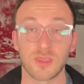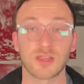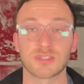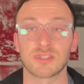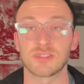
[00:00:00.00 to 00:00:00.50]

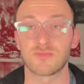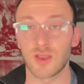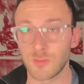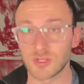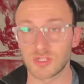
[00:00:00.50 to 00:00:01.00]
because it is
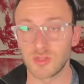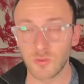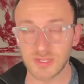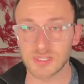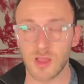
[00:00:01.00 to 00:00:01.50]
very much a
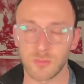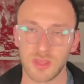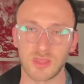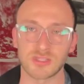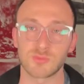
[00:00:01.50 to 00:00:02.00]
US
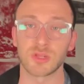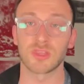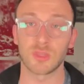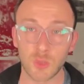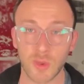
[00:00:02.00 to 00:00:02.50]
company and is
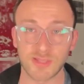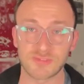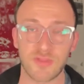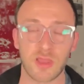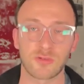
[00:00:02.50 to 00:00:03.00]
building US
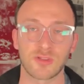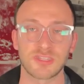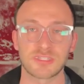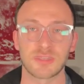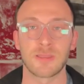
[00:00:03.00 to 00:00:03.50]

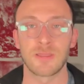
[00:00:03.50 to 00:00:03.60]
foundries